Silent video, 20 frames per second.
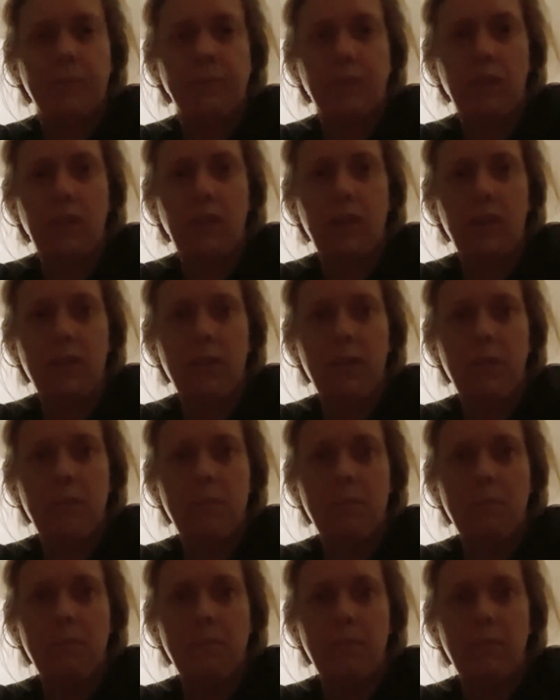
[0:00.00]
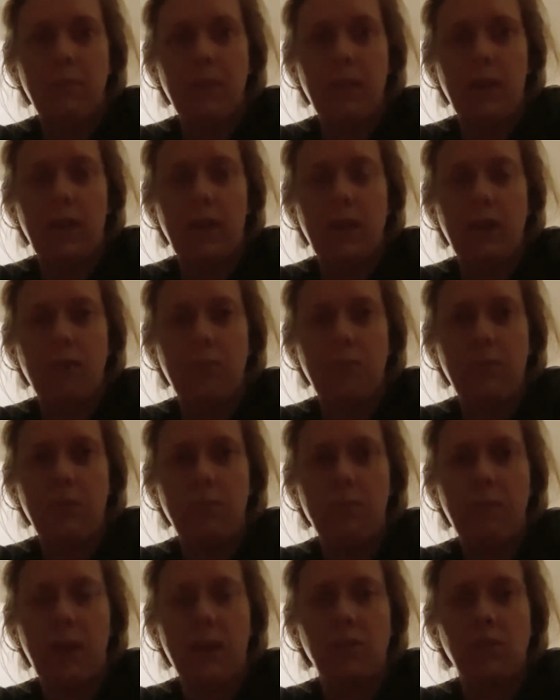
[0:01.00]
and I've been
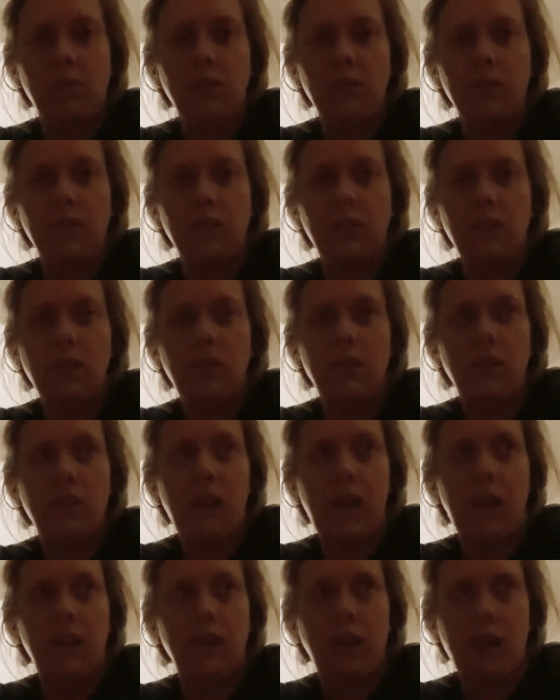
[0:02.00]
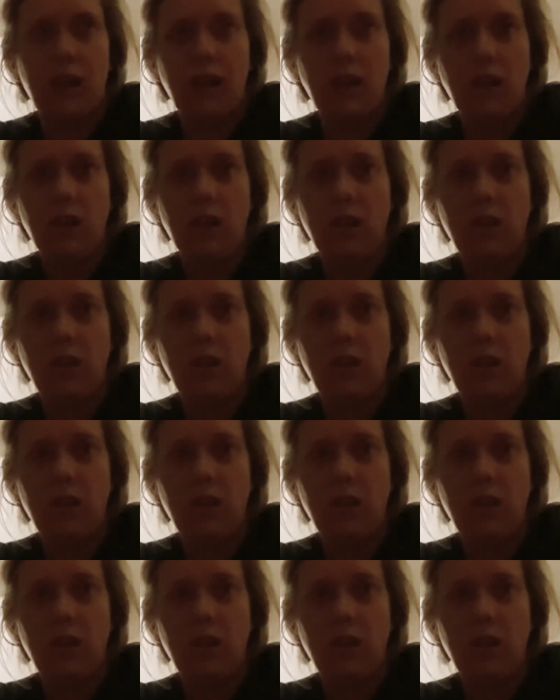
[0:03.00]
back on it since that day,